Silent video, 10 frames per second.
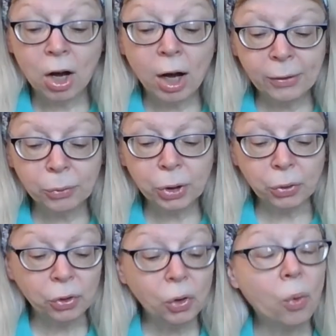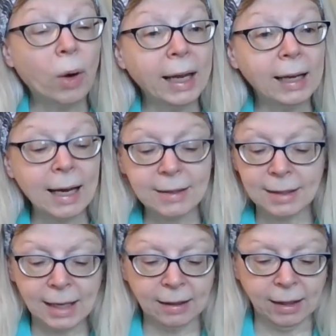On the route, quite
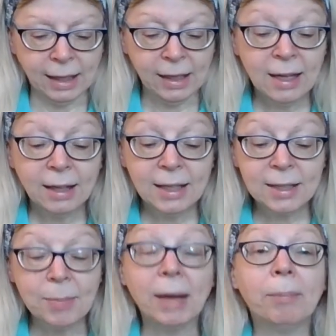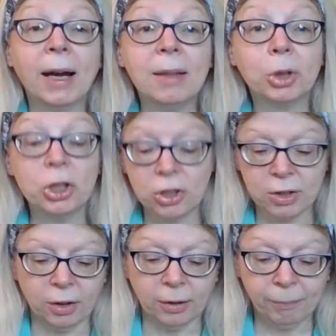accidentally, he is met by the
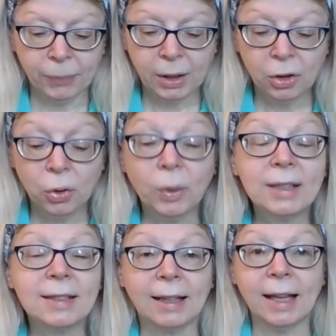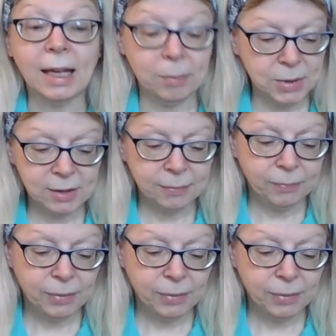purchaser, who exclaims,